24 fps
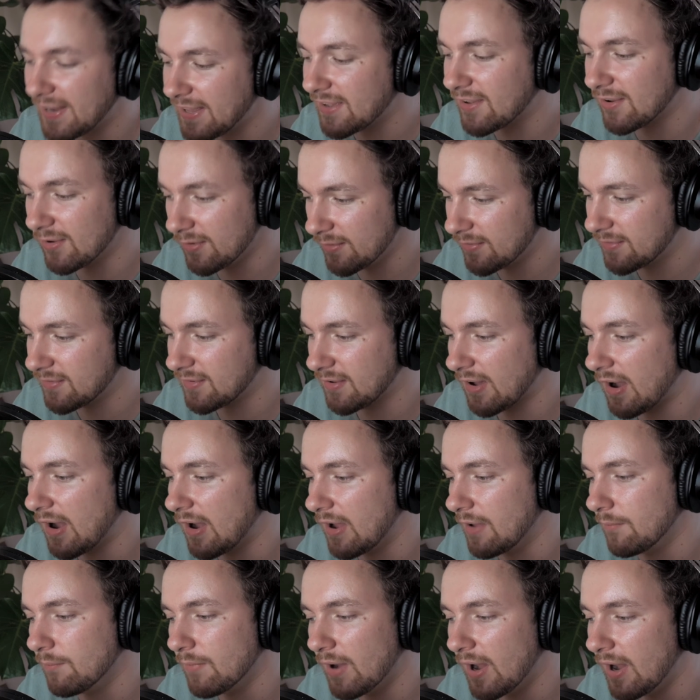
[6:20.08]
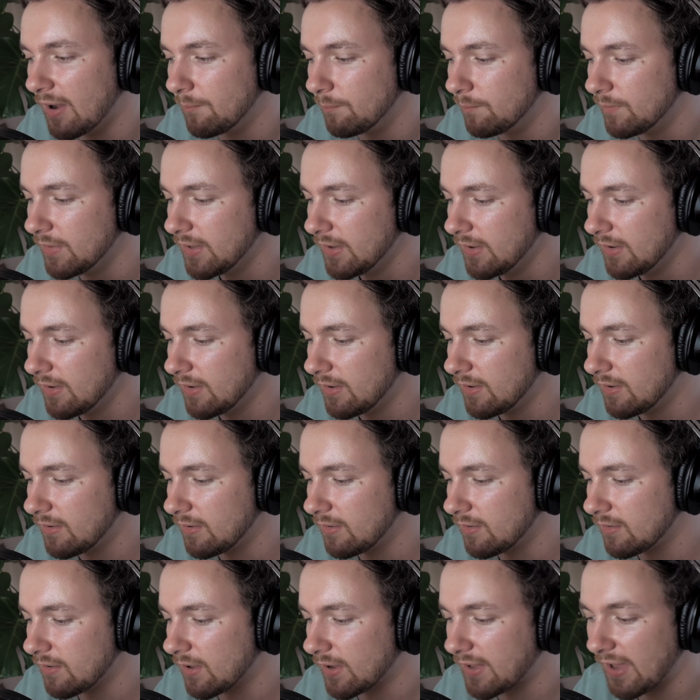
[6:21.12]
goose time.
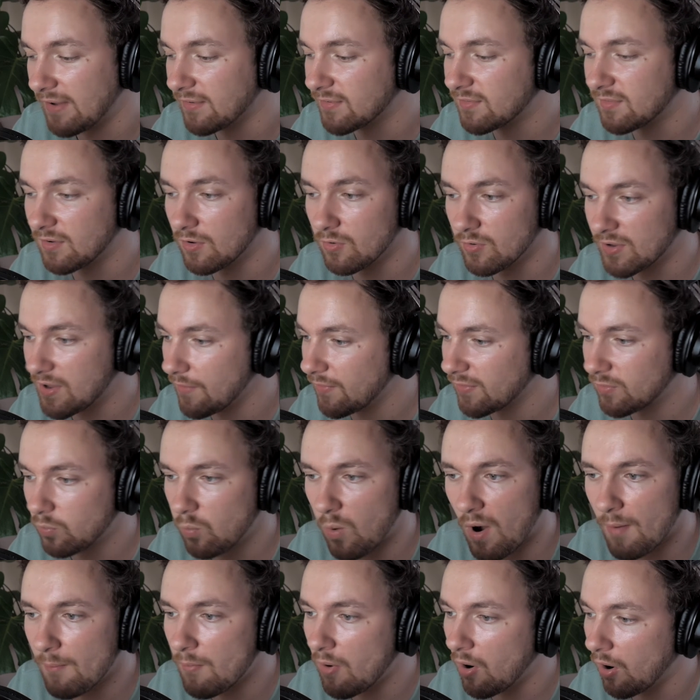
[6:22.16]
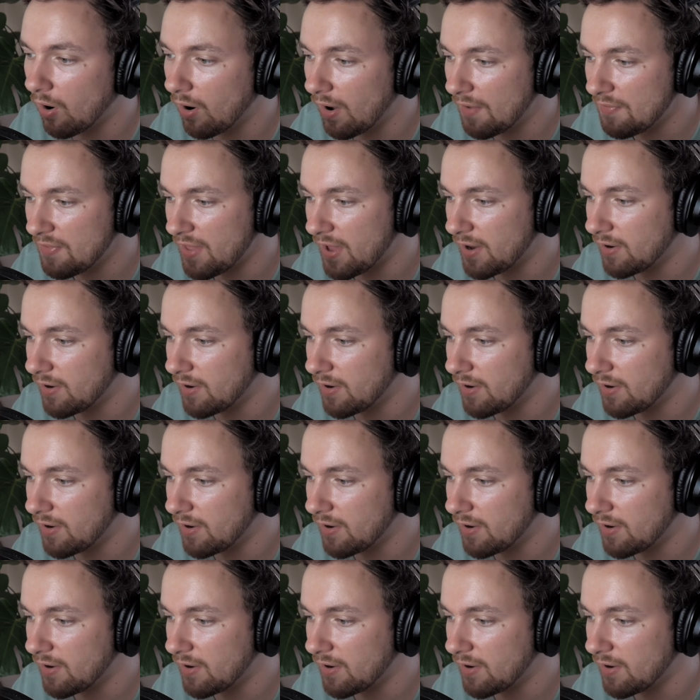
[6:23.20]
Okay, Stu, give us one more, and then.